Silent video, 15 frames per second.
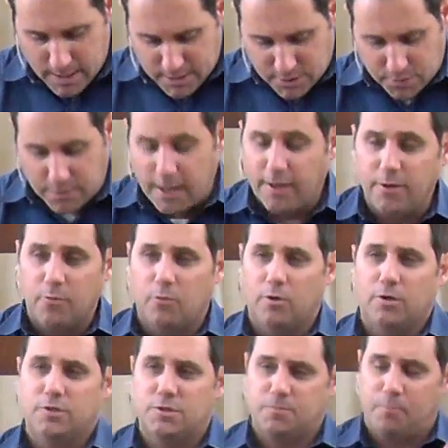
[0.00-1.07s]
So, in other
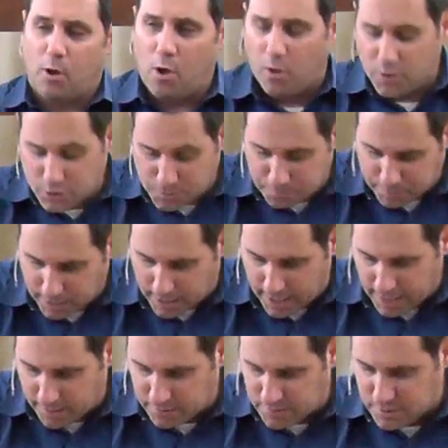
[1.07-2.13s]
words, Paul's
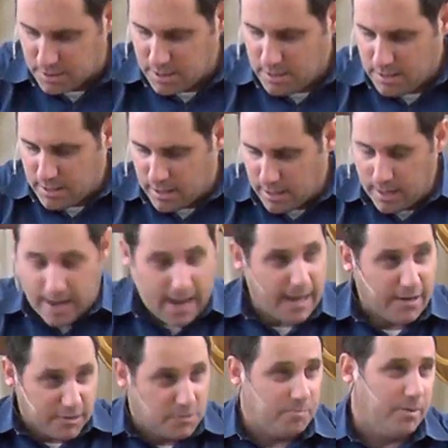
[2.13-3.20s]
plans uh,
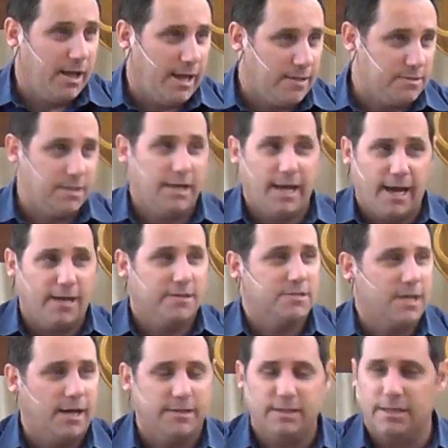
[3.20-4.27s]
had his plans, he had
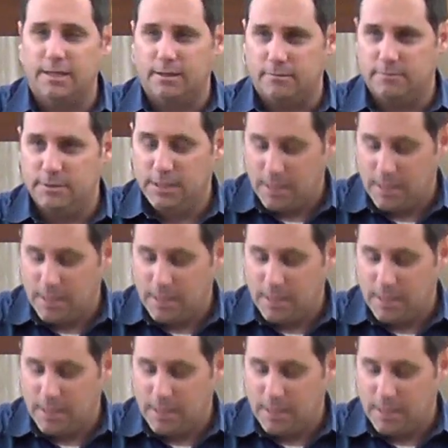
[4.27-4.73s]
his idea,